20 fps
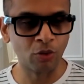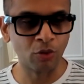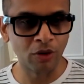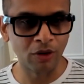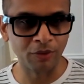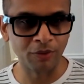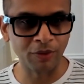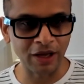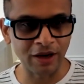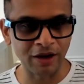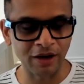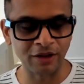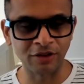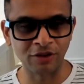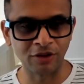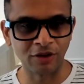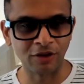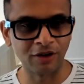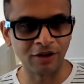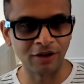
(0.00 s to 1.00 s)
where
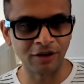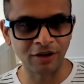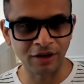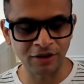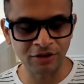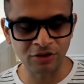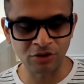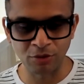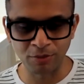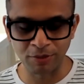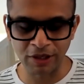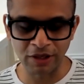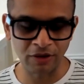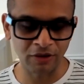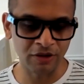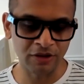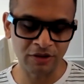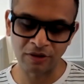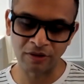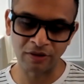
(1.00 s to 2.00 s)
I thought I should
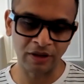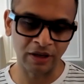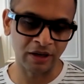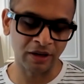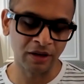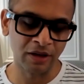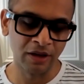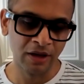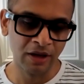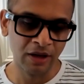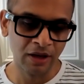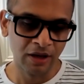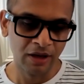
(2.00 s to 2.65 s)
be or this or that.